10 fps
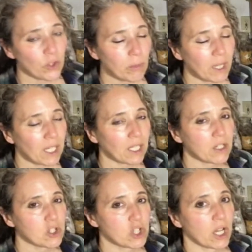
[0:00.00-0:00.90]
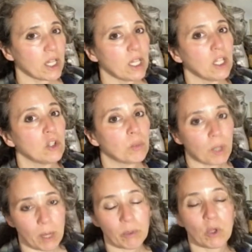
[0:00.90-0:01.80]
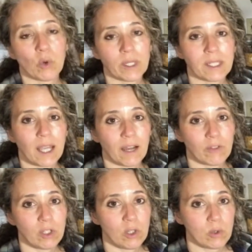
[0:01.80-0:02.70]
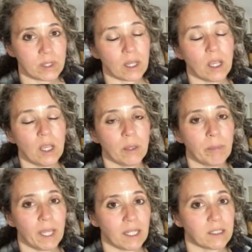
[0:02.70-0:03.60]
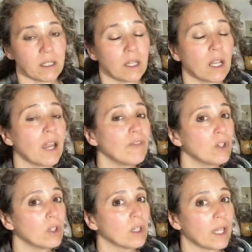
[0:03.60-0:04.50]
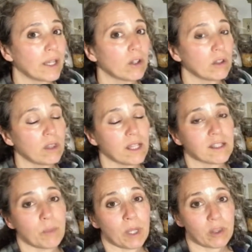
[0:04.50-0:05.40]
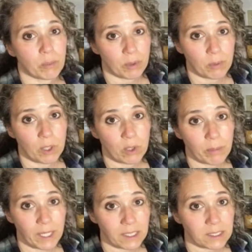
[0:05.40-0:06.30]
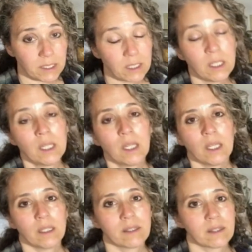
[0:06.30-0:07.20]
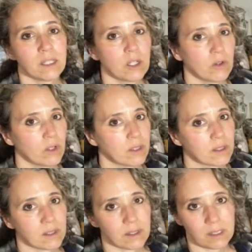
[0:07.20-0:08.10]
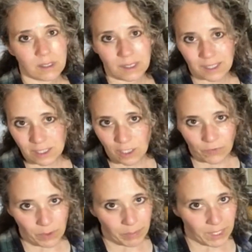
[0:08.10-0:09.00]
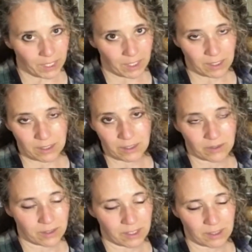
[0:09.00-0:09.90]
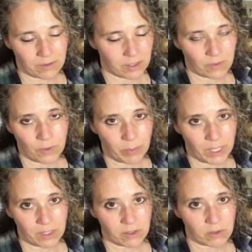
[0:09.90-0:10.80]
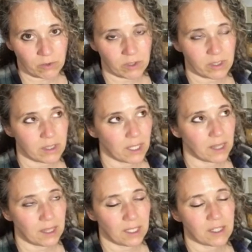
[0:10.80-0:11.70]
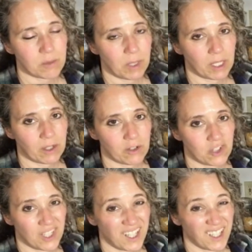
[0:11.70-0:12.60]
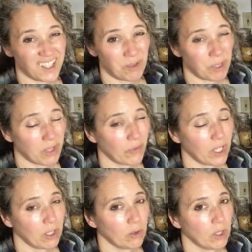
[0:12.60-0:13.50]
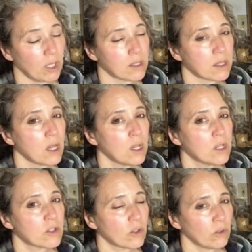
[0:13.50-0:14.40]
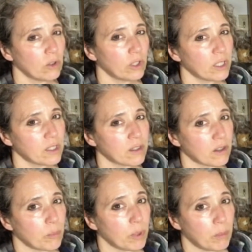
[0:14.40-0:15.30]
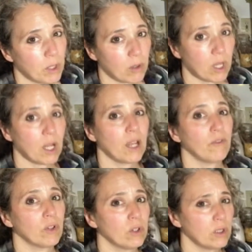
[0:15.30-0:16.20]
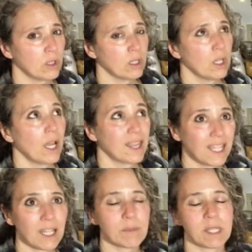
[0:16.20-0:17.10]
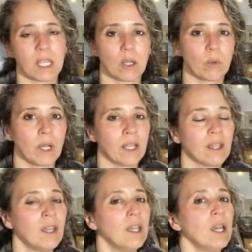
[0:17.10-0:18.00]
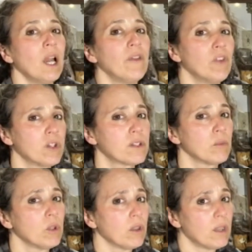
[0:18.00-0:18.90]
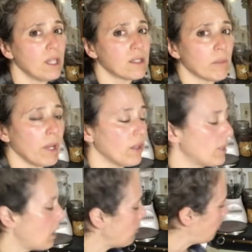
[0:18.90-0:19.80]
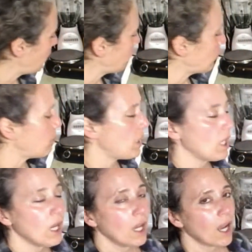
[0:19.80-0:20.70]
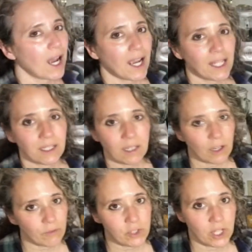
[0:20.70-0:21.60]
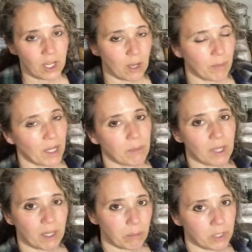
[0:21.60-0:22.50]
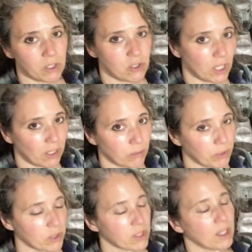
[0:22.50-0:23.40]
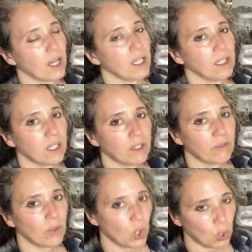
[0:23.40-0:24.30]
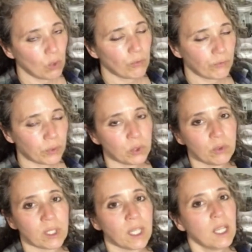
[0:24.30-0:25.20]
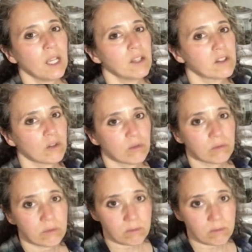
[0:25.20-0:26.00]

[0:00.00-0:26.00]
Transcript: you're making a jelly, you're probably going to have to use a pectin, and I've heard a lot of good things about the Pomona pectin. It's, you know, it's the stuff you buy, you know, standard stuff you buy in the stores, I think it's made out of genetically modified ingredients. So look into the Pomona. I've heard, I think I'm saying that right. I've heard some good things about that. But for me, I love jam. I'm not a big jelly person. I love whole fruit. And so